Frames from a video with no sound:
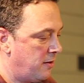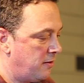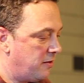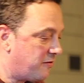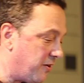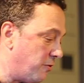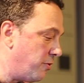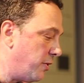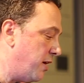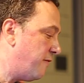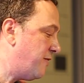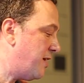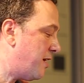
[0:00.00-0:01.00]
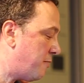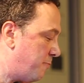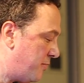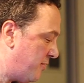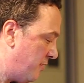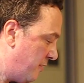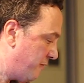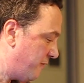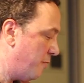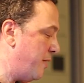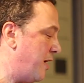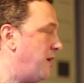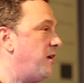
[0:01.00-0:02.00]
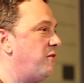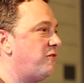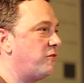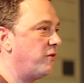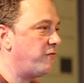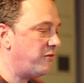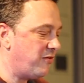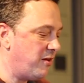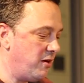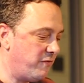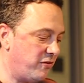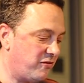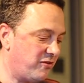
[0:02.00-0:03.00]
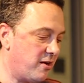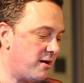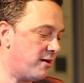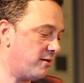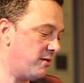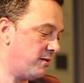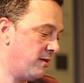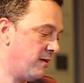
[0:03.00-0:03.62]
the sundering of depth from any surfacing facade,